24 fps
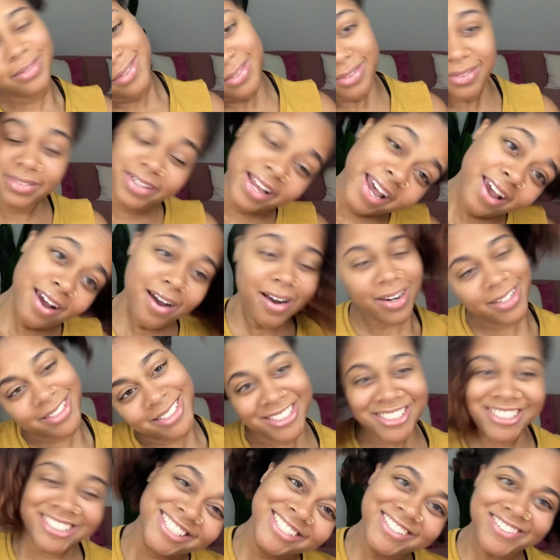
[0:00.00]
they are
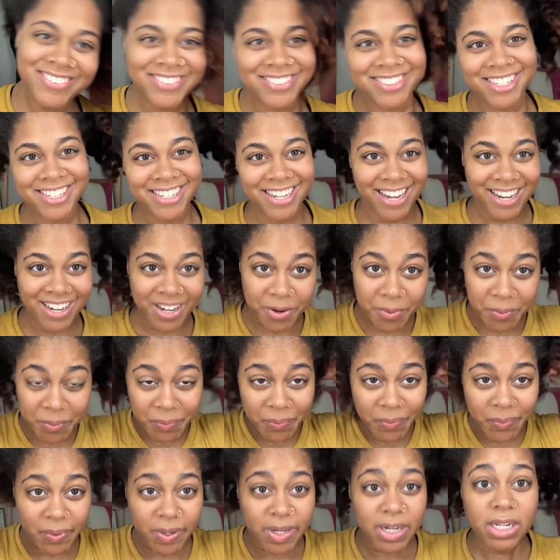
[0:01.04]
still looking
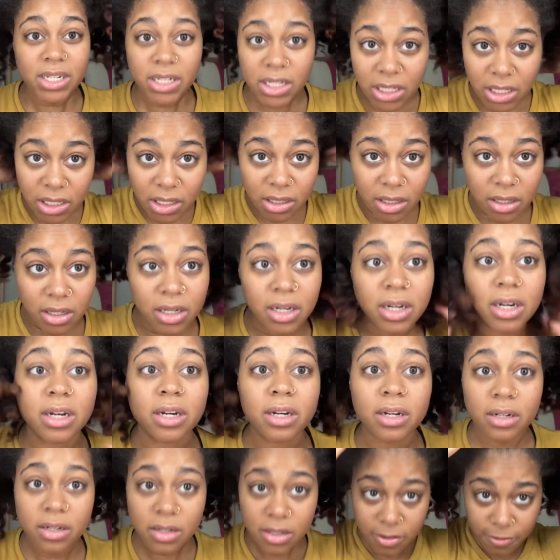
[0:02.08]
really
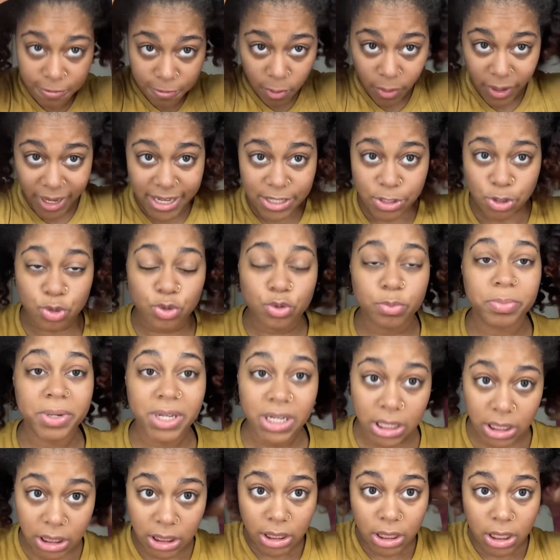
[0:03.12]
good for it to
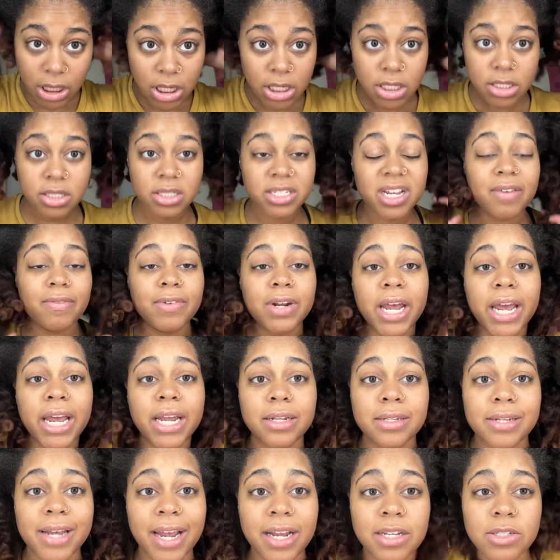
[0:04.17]
be
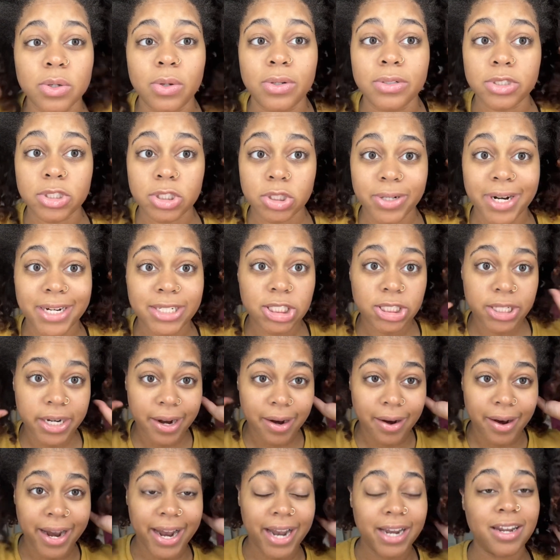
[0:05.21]
7-8 days on stretched
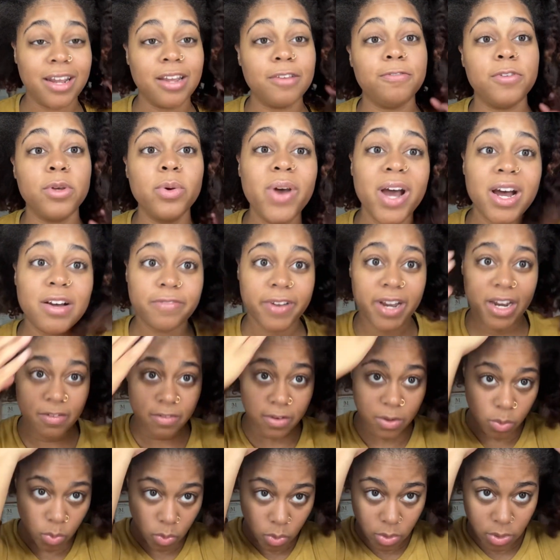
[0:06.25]
hair. And if you have
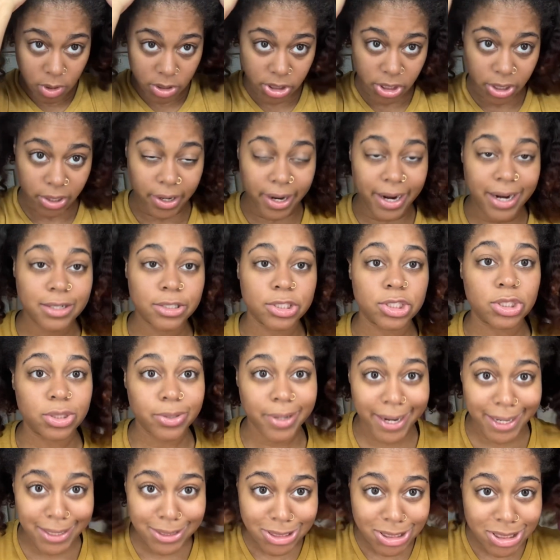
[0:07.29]
ever worn your hair
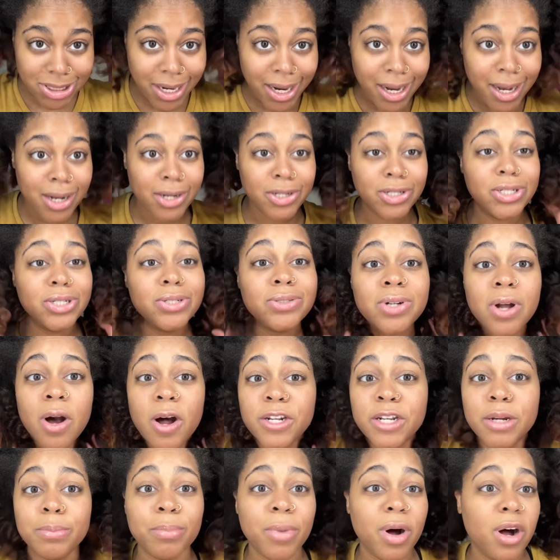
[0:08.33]
stretched, you know
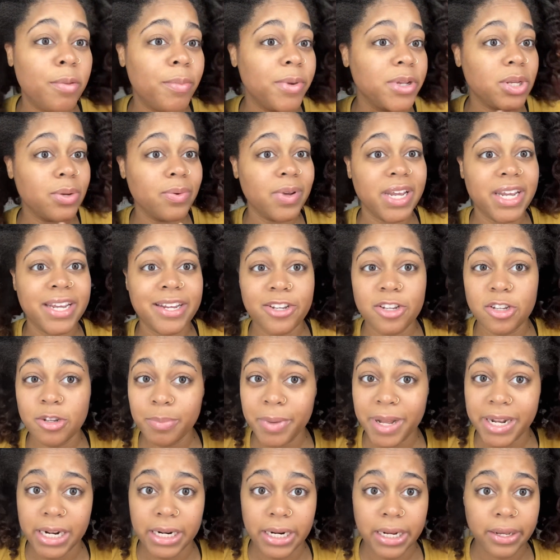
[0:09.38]
the moment you hit
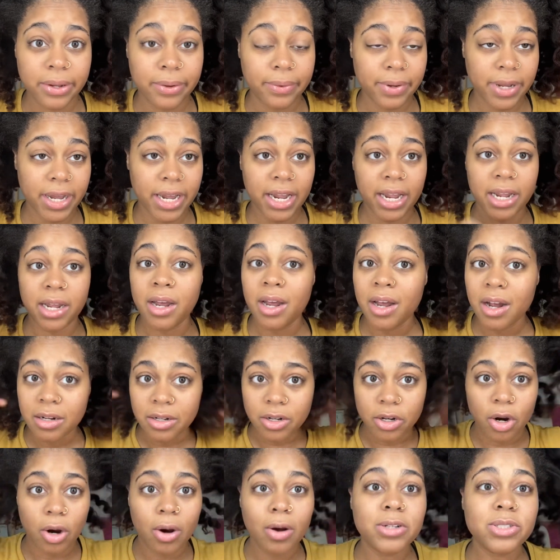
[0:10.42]
humidity, okay,
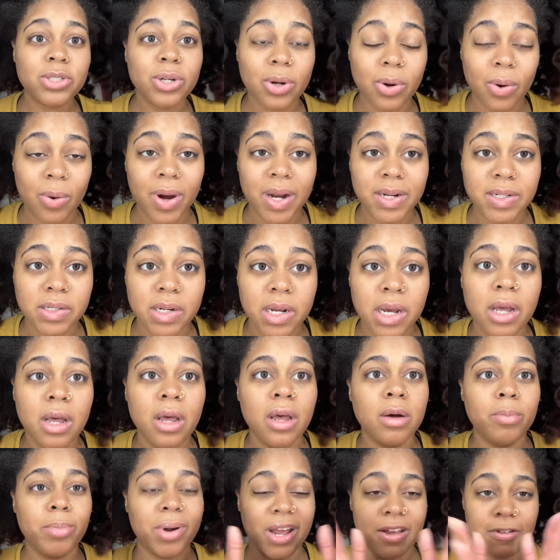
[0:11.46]
the curls are gone.
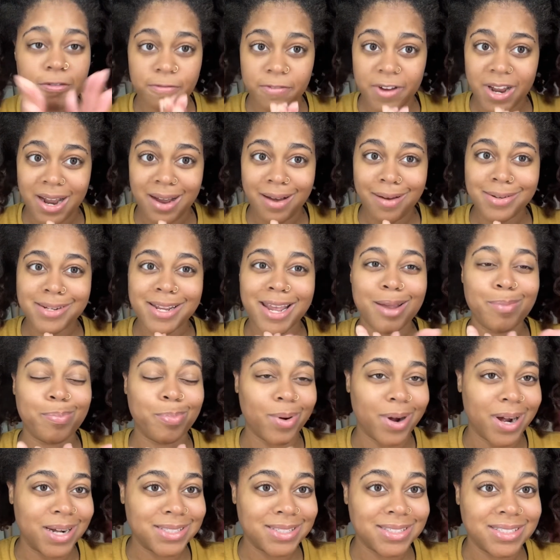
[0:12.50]
But I found a
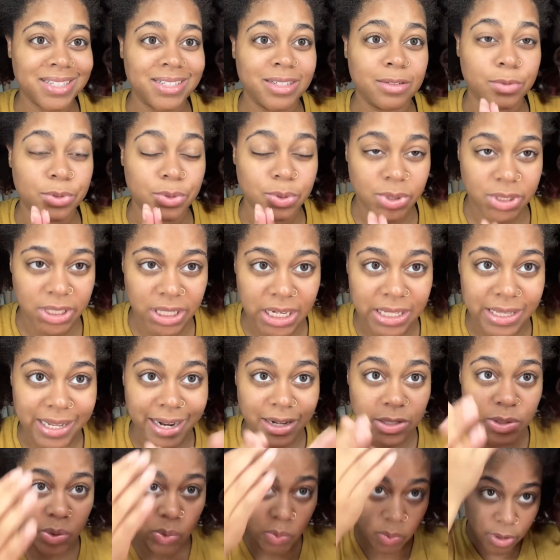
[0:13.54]
process and a routine that
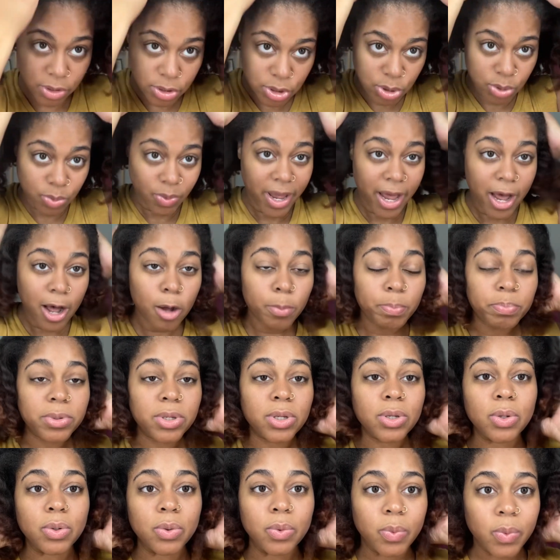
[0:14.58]
is going to help
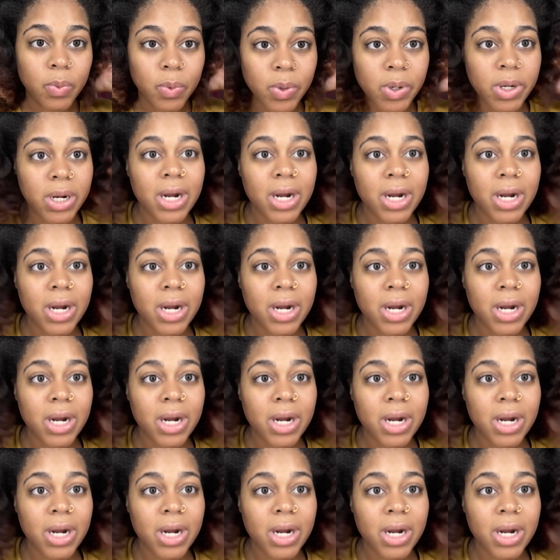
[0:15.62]
you